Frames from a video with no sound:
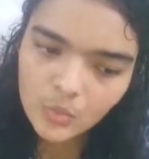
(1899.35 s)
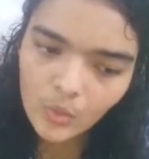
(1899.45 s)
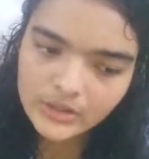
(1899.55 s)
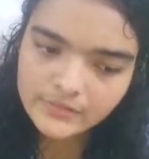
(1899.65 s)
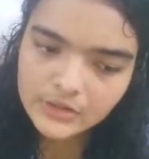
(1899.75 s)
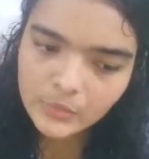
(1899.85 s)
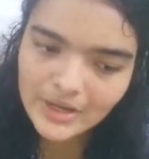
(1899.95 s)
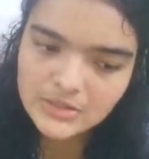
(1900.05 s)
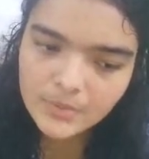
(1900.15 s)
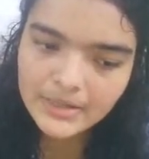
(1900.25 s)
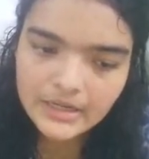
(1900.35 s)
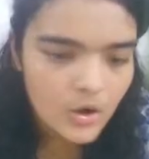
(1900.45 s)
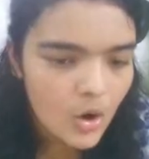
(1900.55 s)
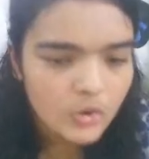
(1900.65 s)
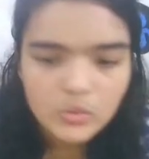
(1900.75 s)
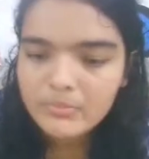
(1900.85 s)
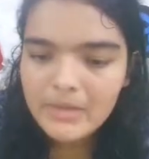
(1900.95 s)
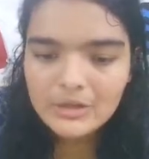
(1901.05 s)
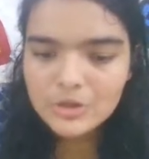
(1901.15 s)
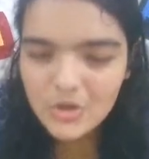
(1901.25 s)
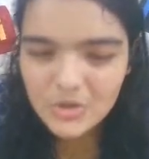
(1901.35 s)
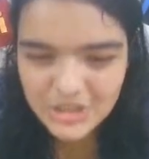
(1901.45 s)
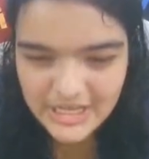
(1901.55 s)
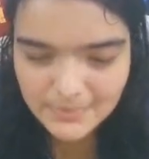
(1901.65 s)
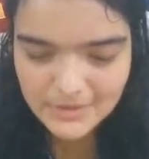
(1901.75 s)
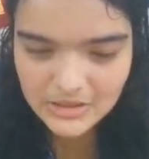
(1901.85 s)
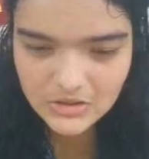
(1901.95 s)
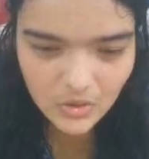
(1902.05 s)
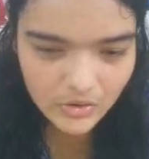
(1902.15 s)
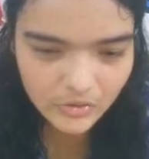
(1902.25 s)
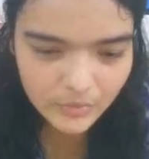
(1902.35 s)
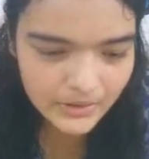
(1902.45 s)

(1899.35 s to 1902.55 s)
whatever UIs you're building along to, make sure to share them in the Discord group,